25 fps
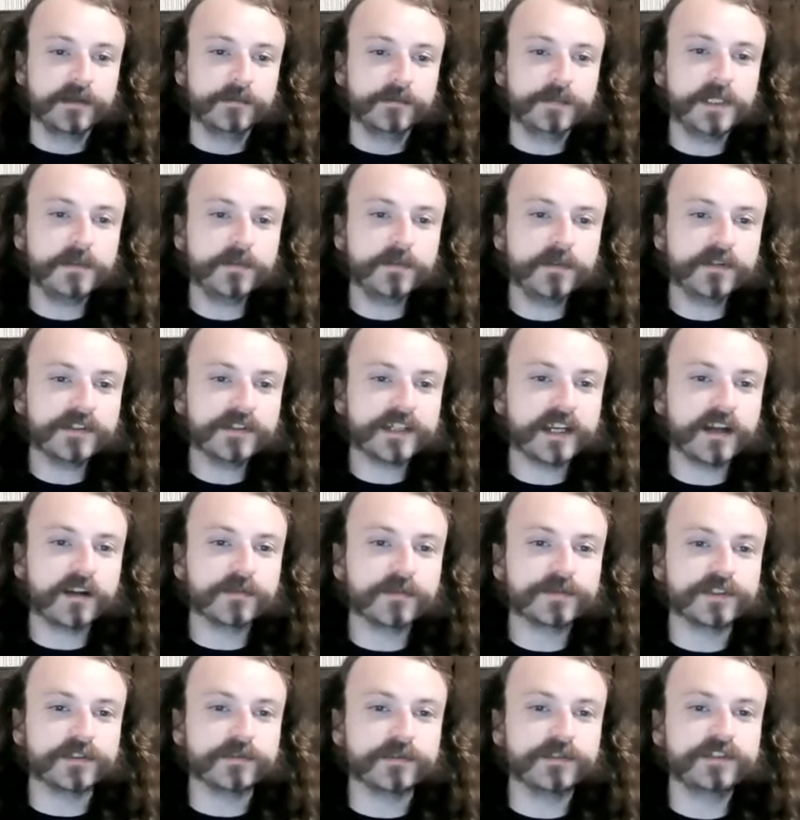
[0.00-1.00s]
People in
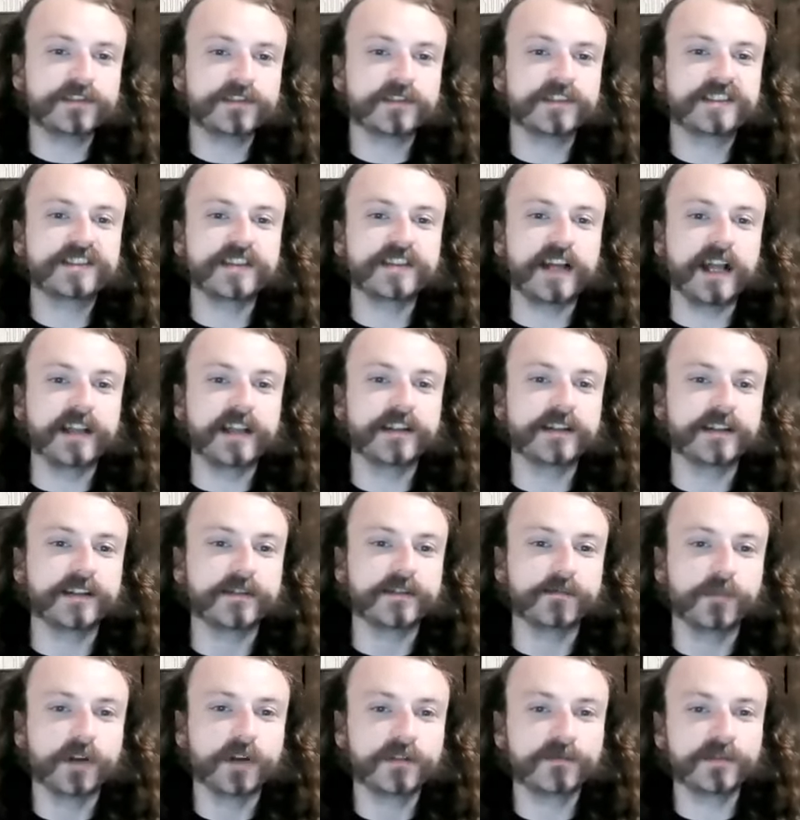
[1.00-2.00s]
Kalamazoo stood silent,
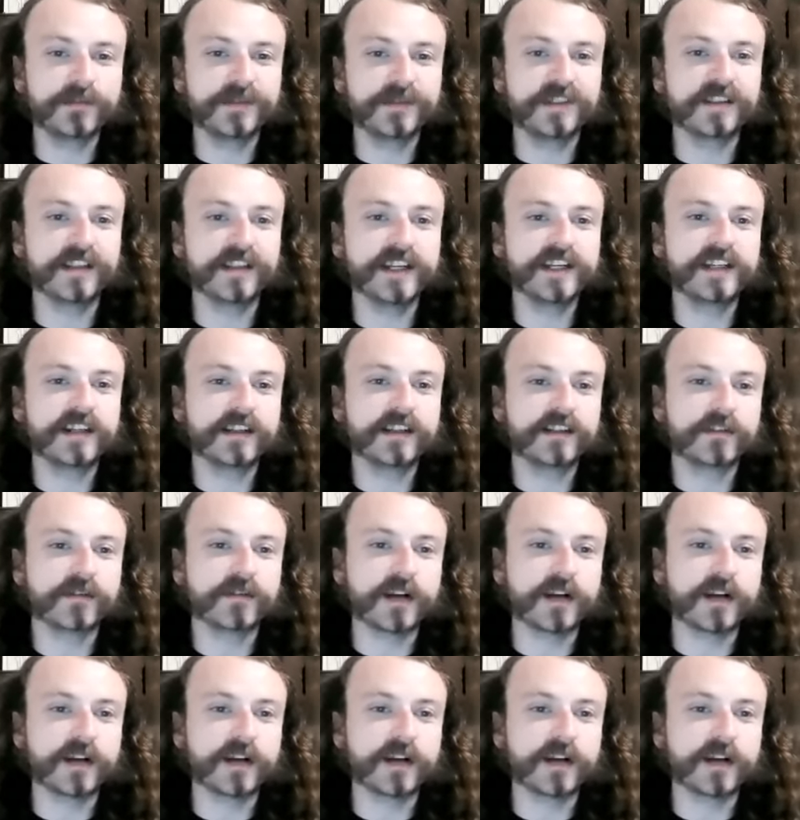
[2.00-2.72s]
and one woman laid on the